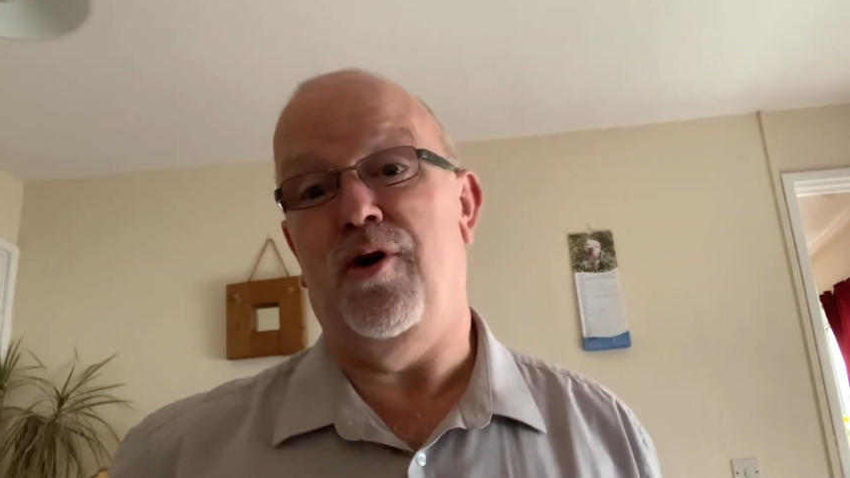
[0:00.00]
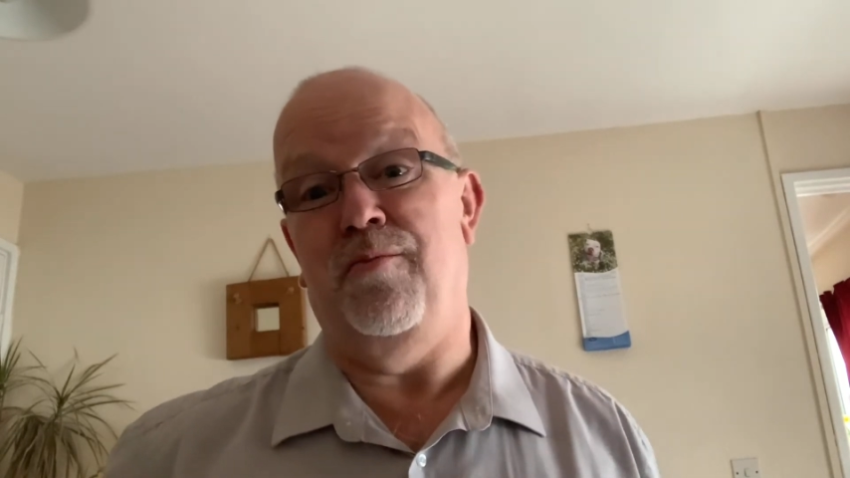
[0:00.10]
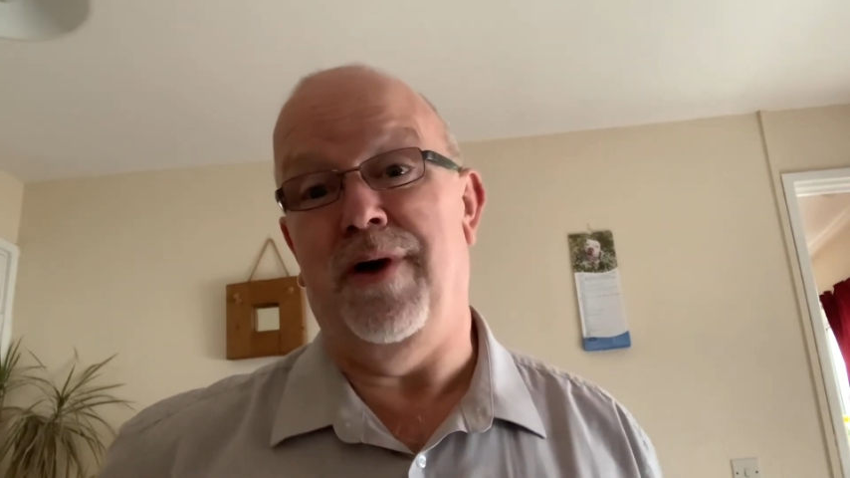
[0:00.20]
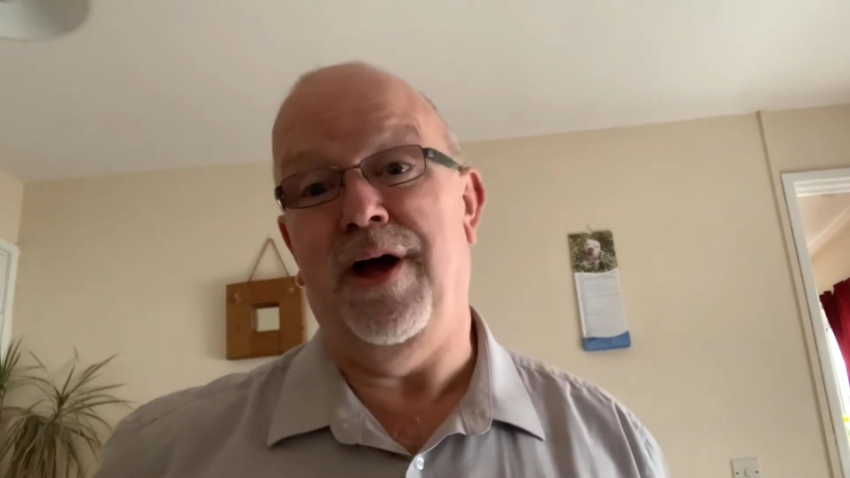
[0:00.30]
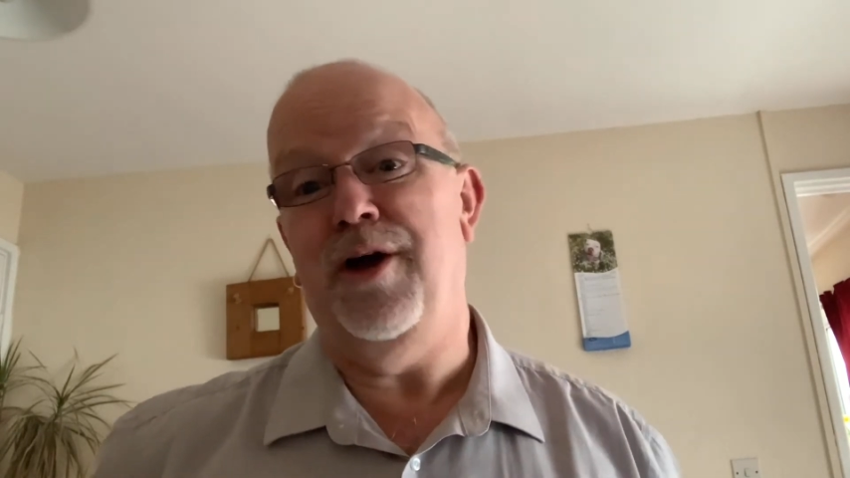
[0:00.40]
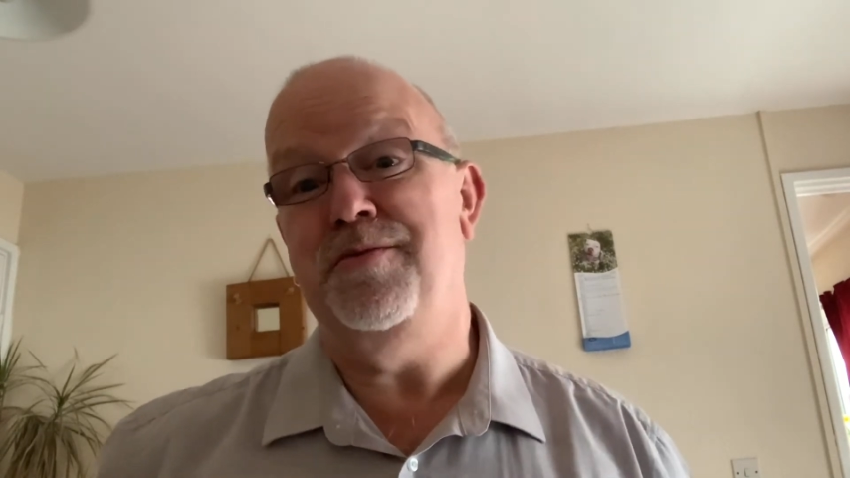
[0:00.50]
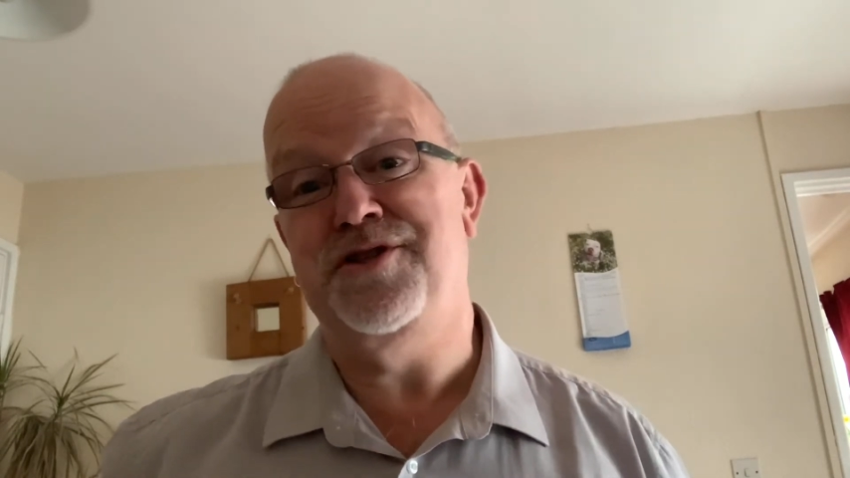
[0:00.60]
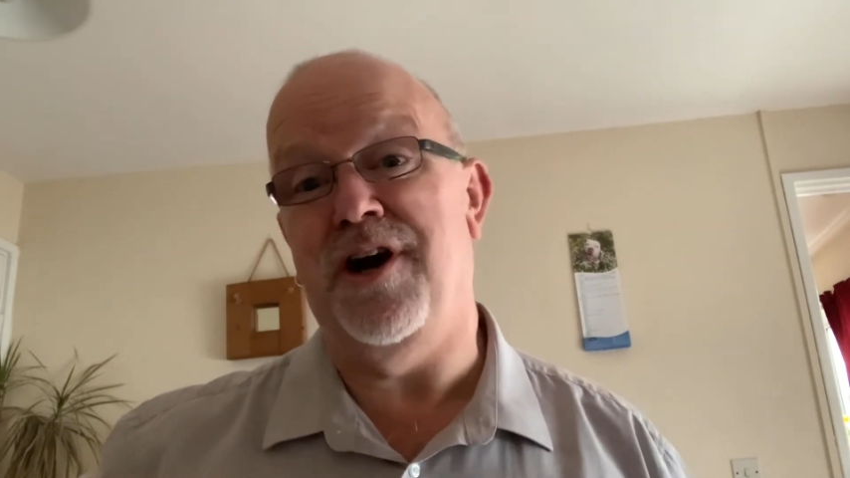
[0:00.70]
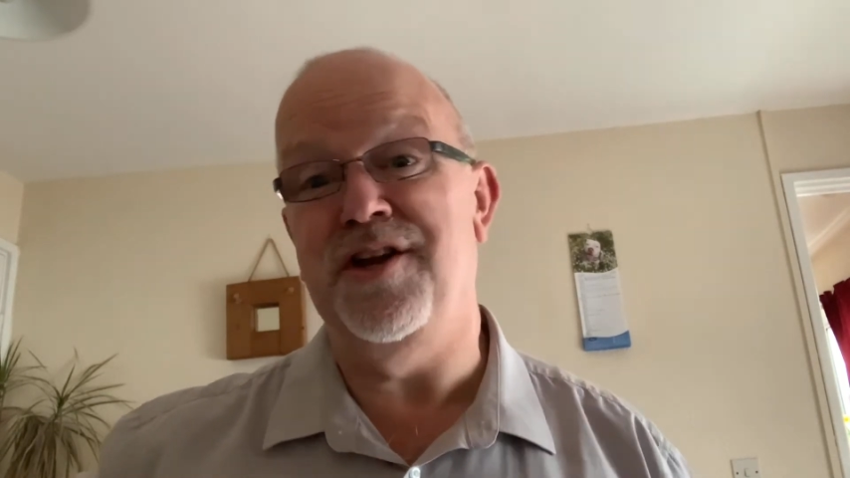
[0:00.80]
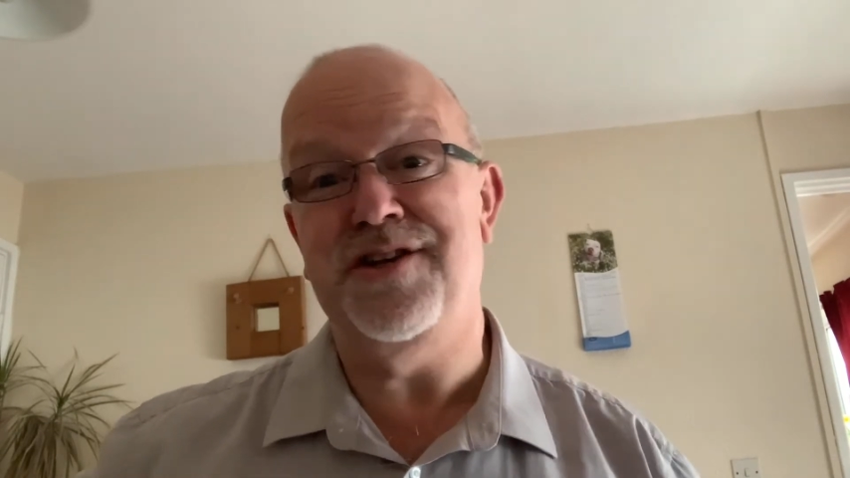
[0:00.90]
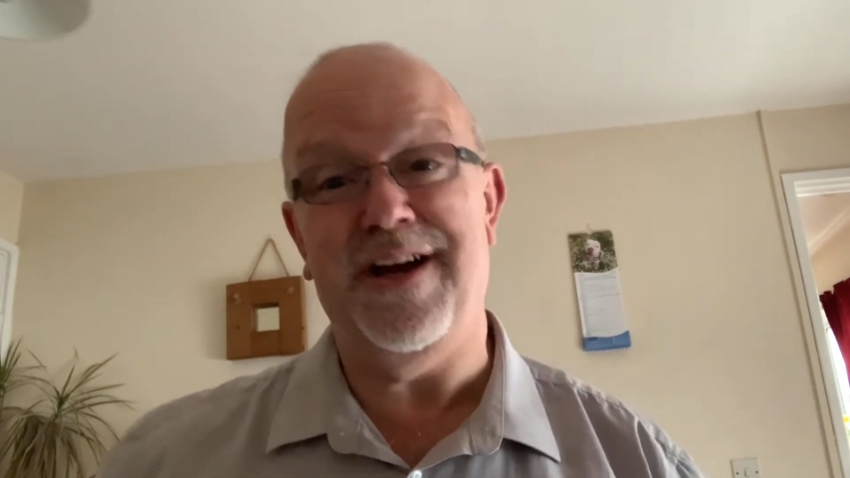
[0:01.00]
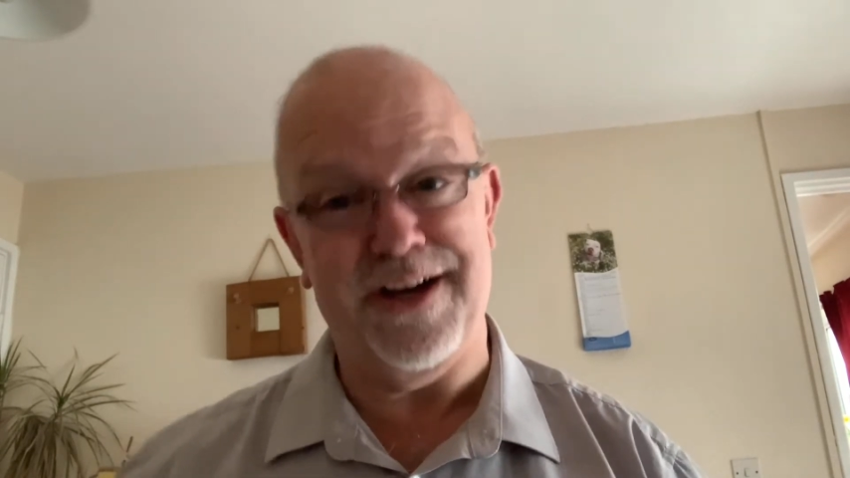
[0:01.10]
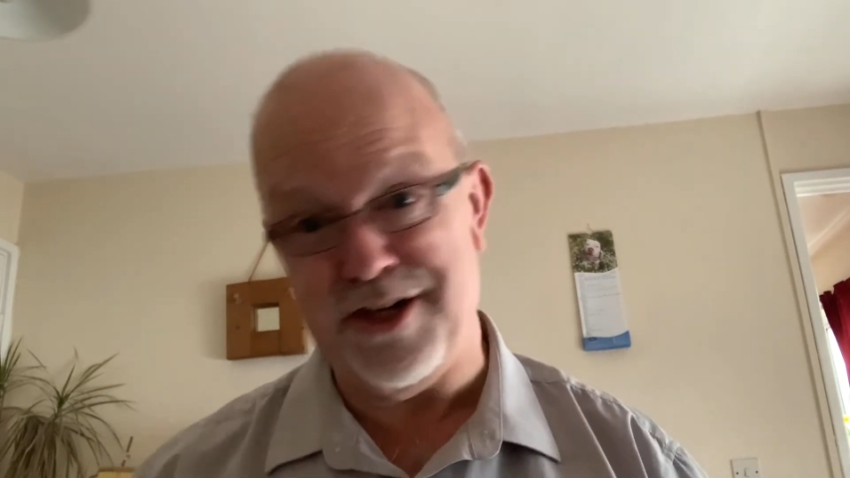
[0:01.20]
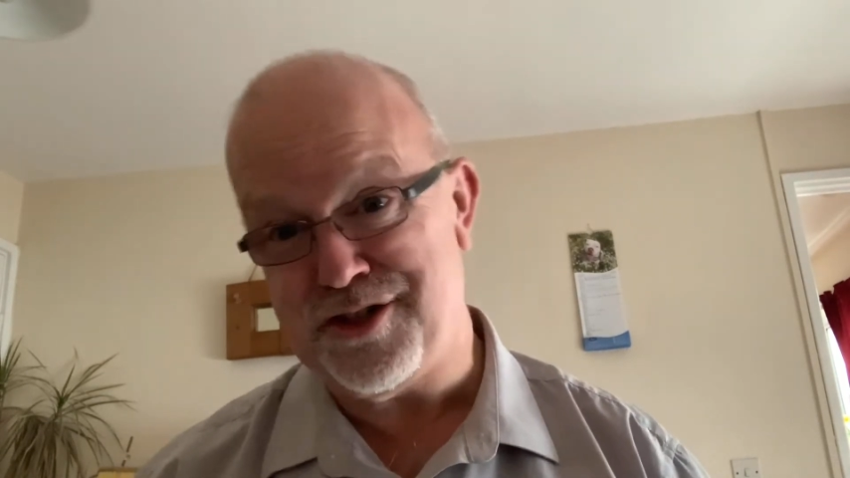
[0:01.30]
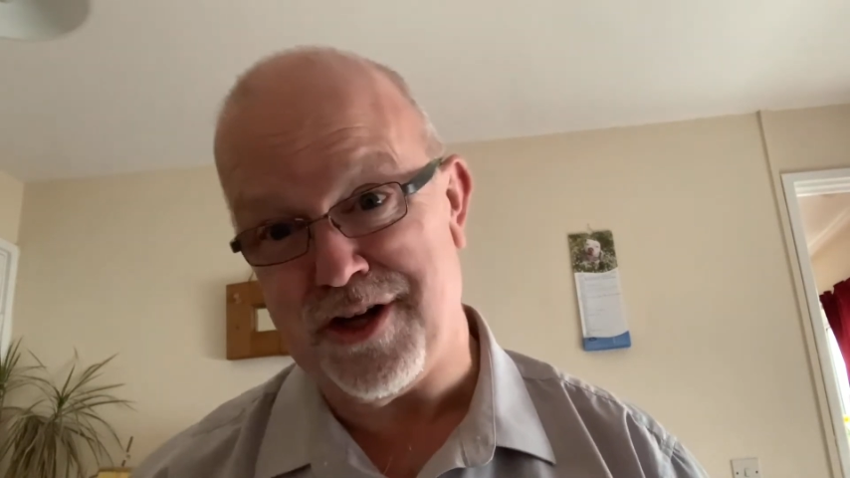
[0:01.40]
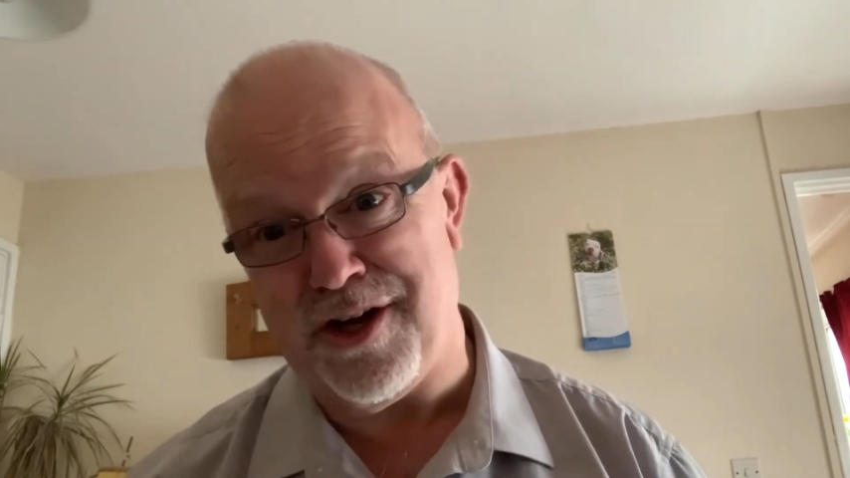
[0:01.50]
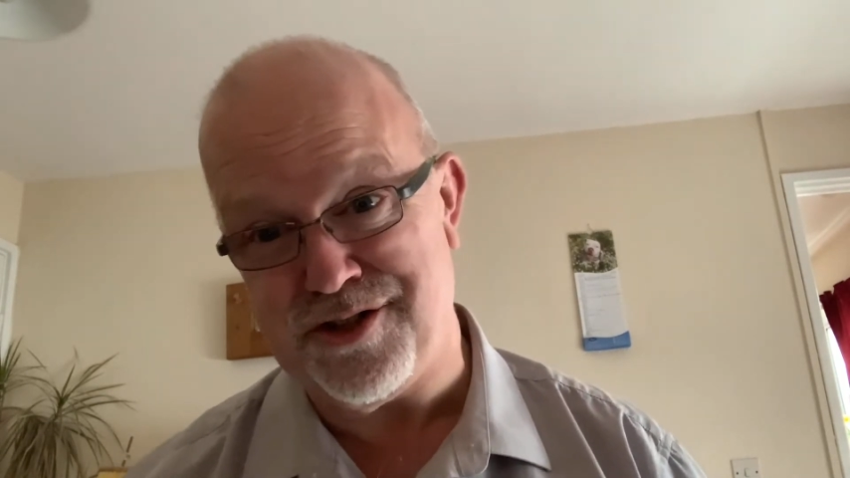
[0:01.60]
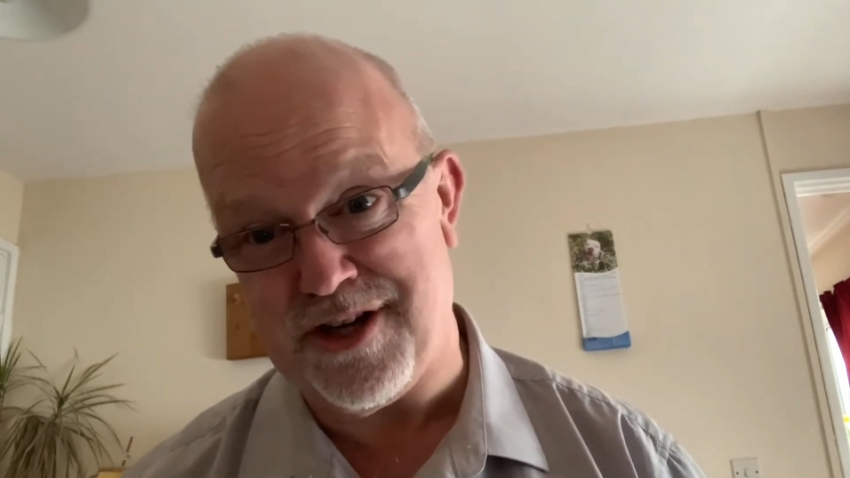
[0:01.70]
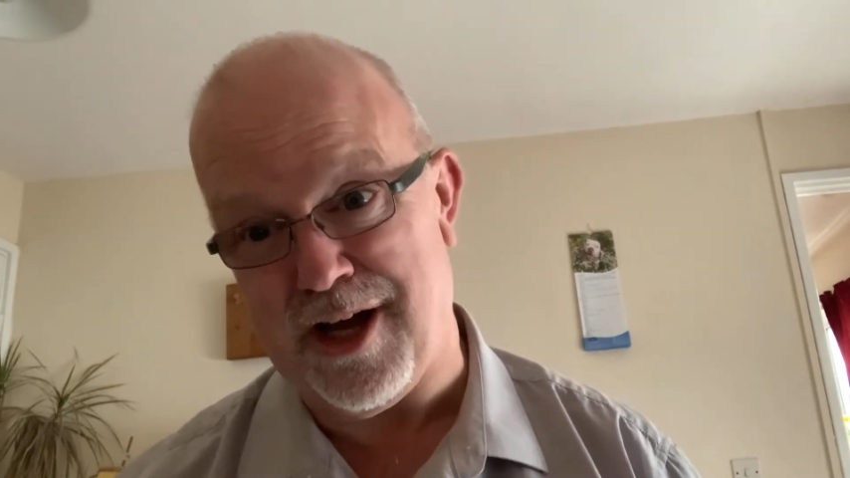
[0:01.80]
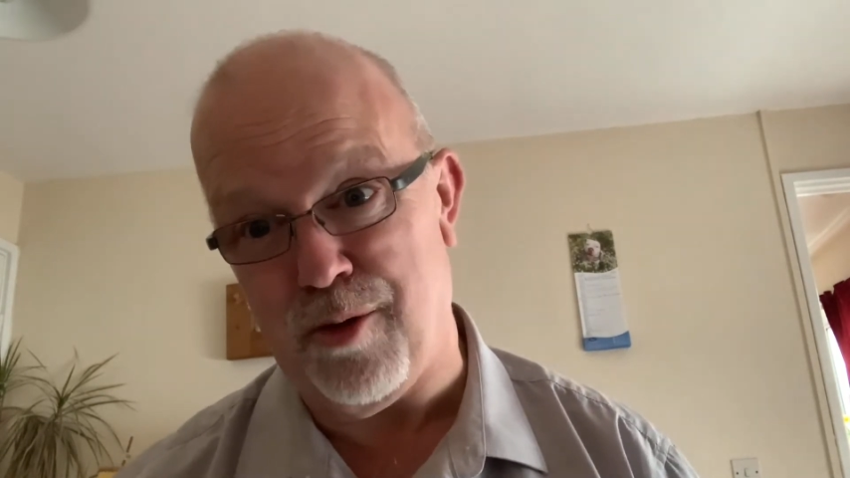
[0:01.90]
on my home charger and it's
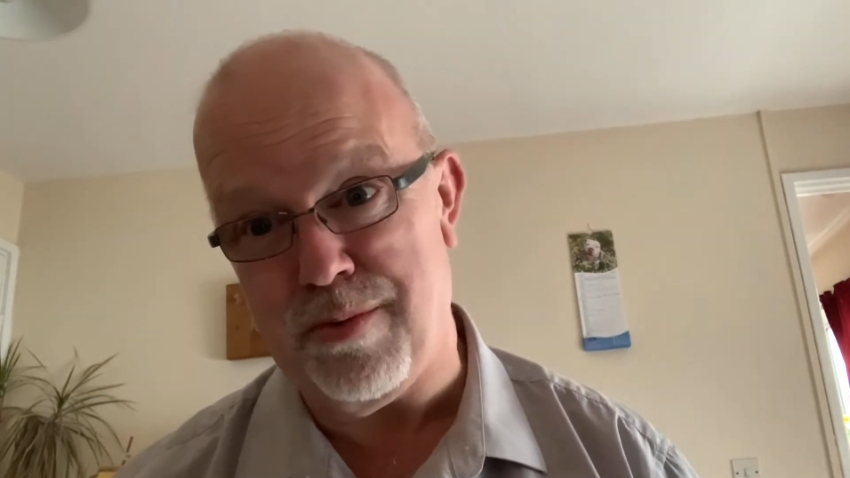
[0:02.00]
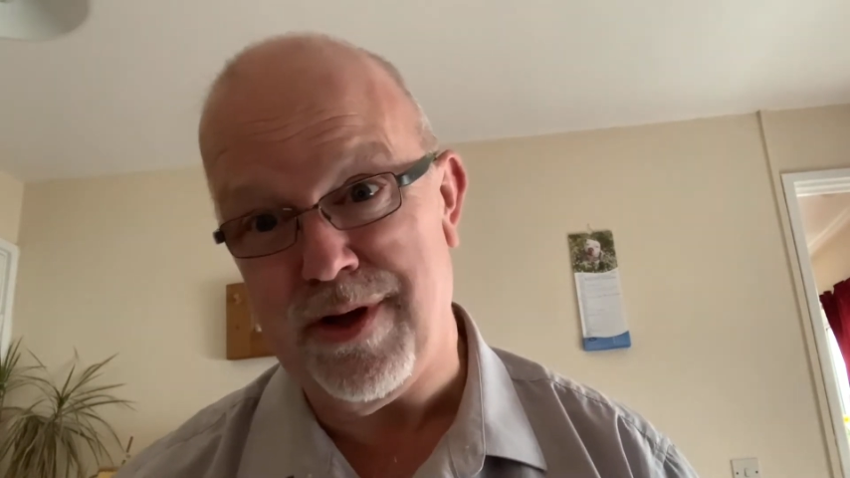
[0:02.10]
charged up.